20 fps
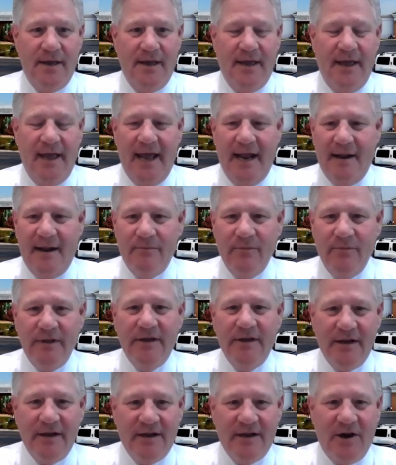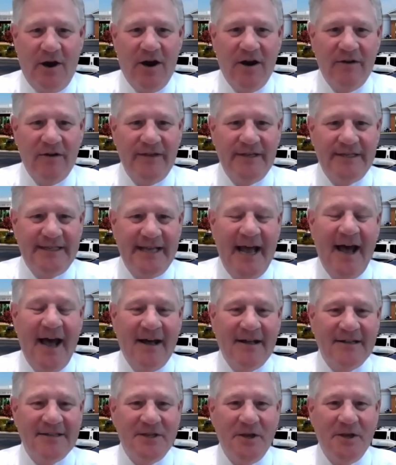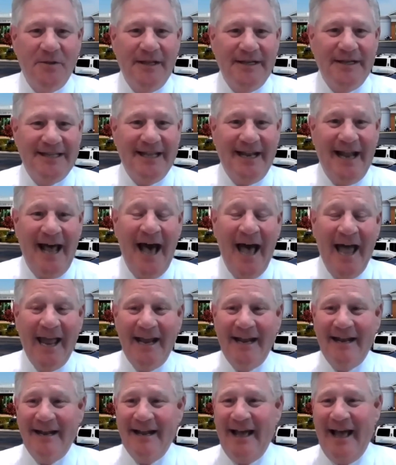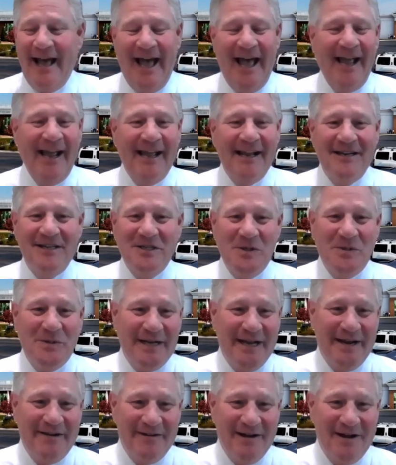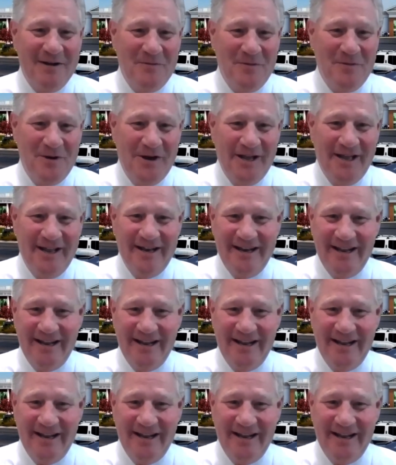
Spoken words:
and I'm really going to carve this out so that tonight I can do whatever I want